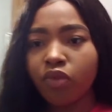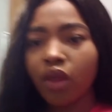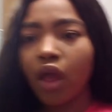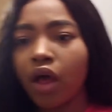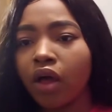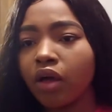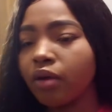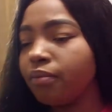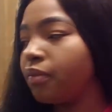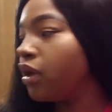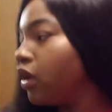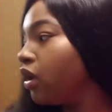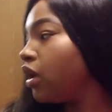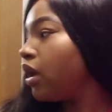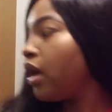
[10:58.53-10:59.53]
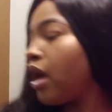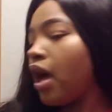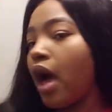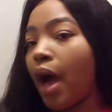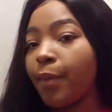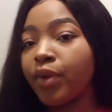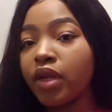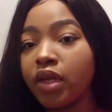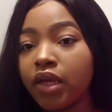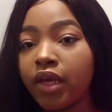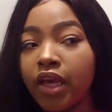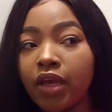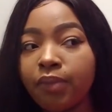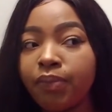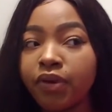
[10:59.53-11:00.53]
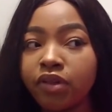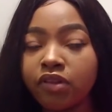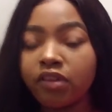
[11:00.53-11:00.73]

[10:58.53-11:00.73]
I'm going to keep putting